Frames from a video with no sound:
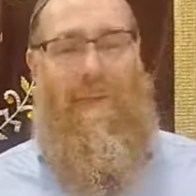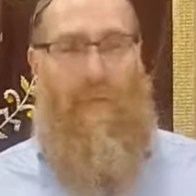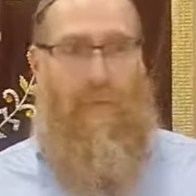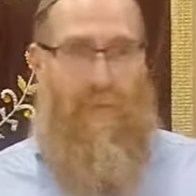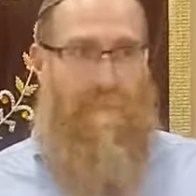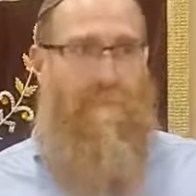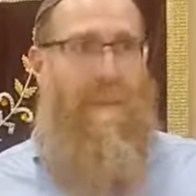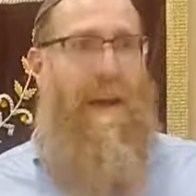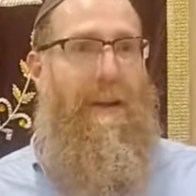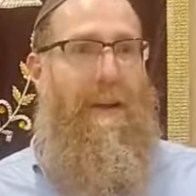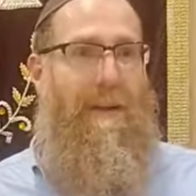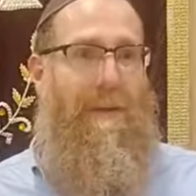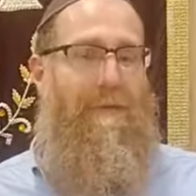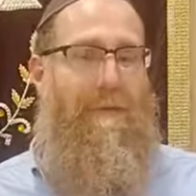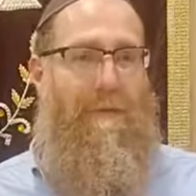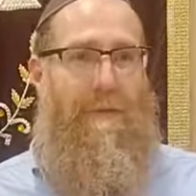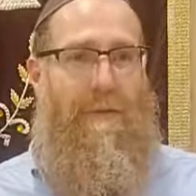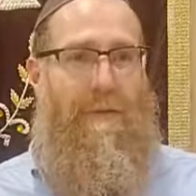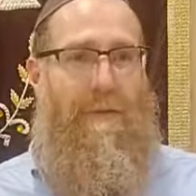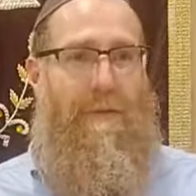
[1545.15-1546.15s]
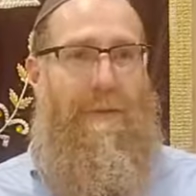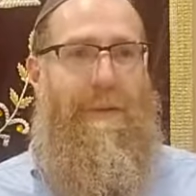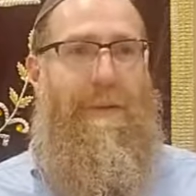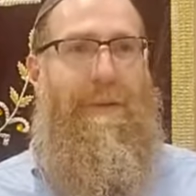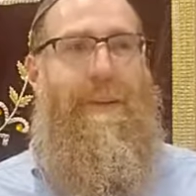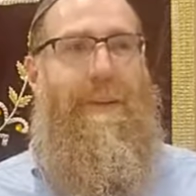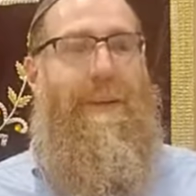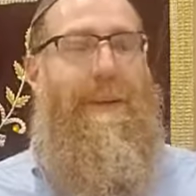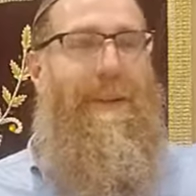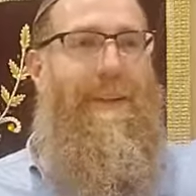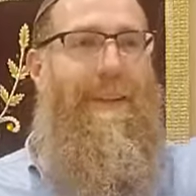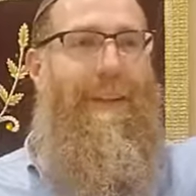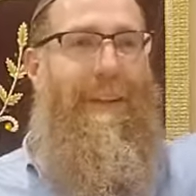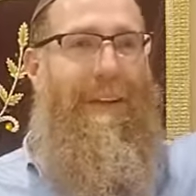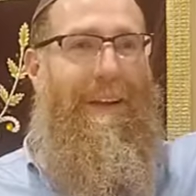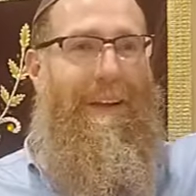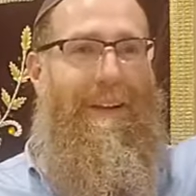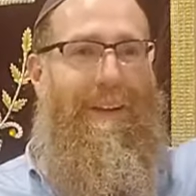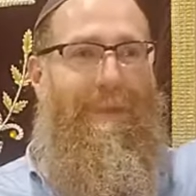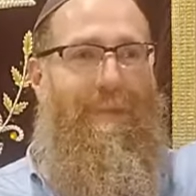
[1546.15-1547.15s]
metal, and
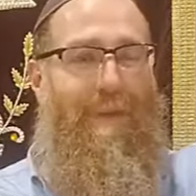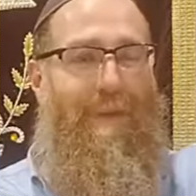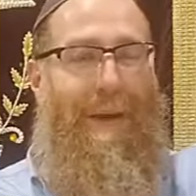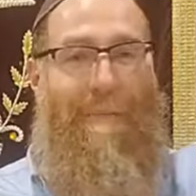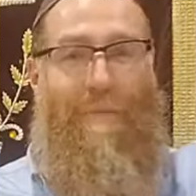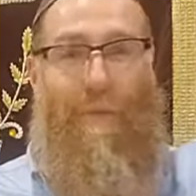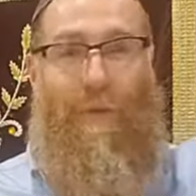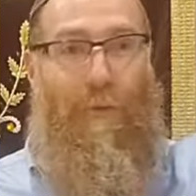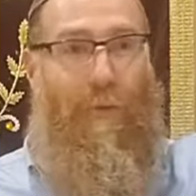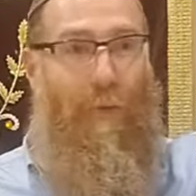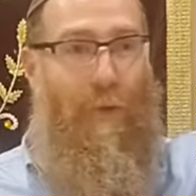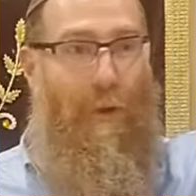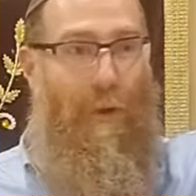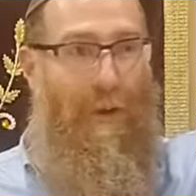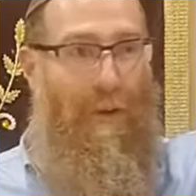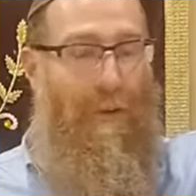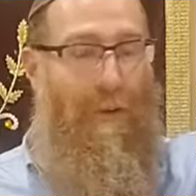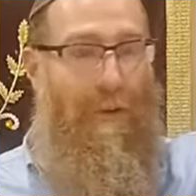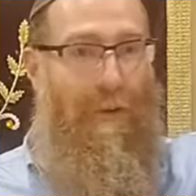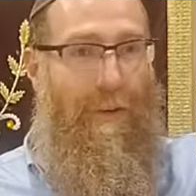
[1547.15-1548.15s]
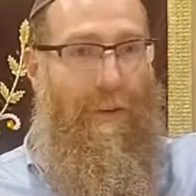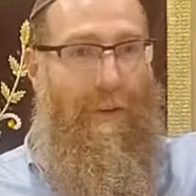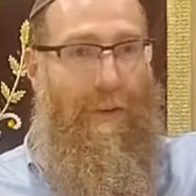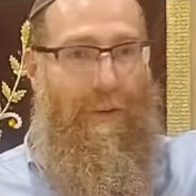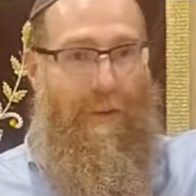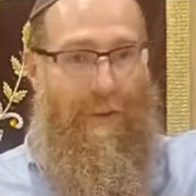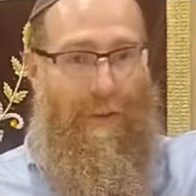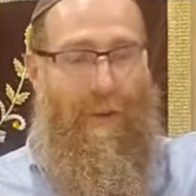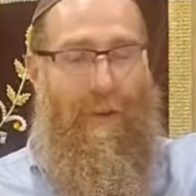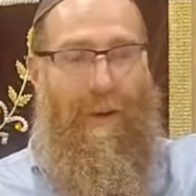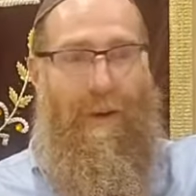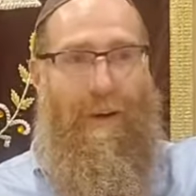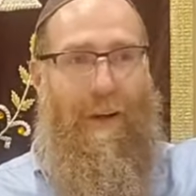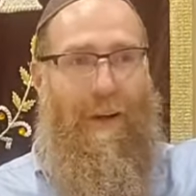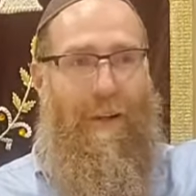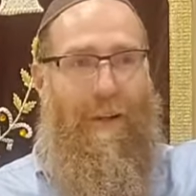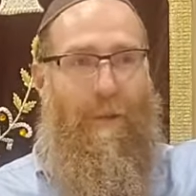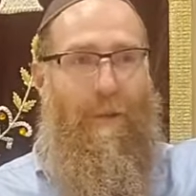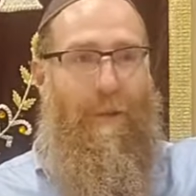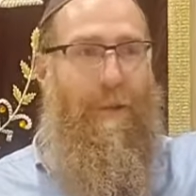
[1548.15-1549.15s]
then right before the Kohen
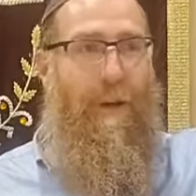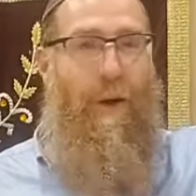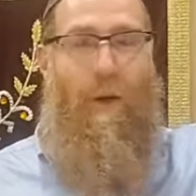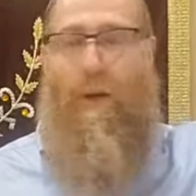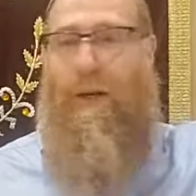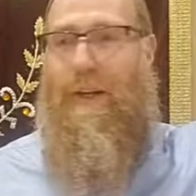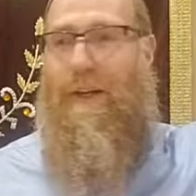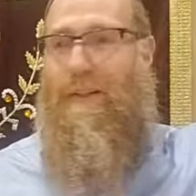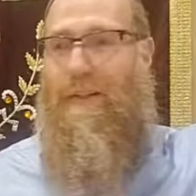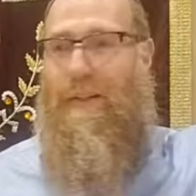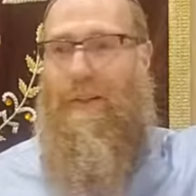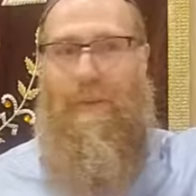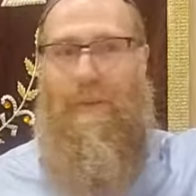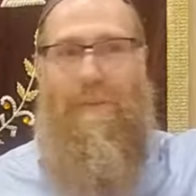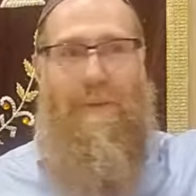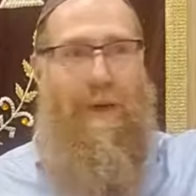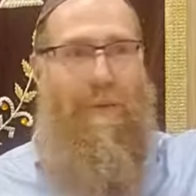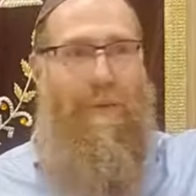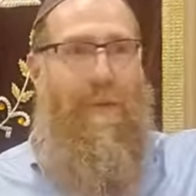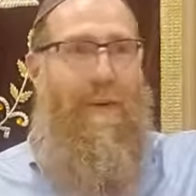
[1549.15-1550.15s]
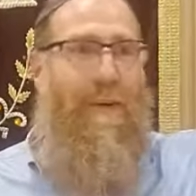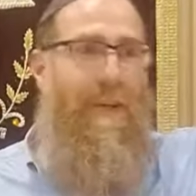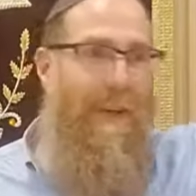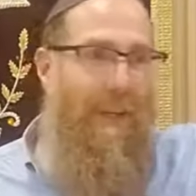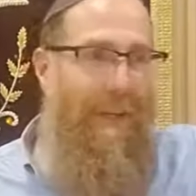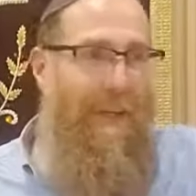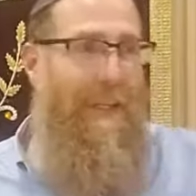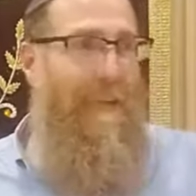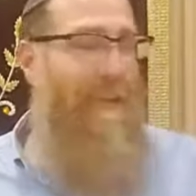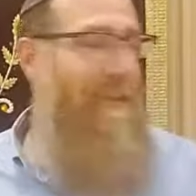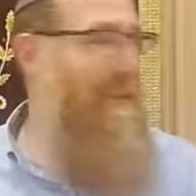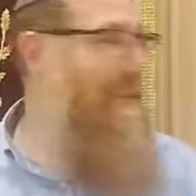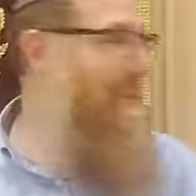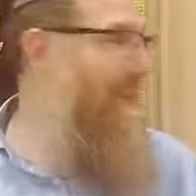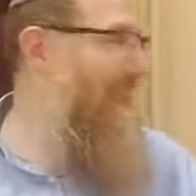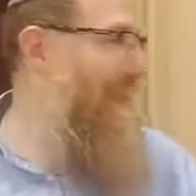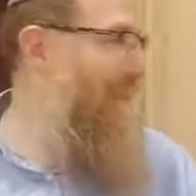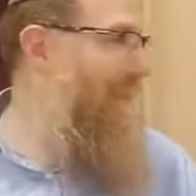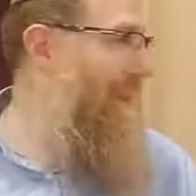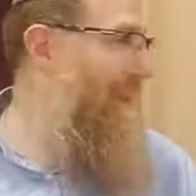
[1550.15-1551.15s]
Gadol would go into the mikveh, they would
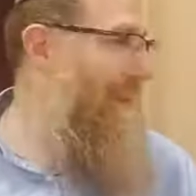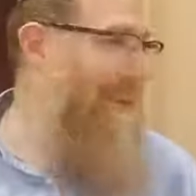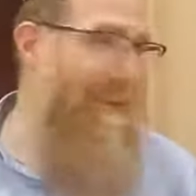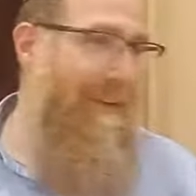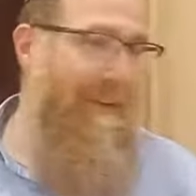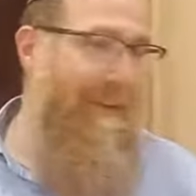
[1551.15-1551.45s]
stick him in.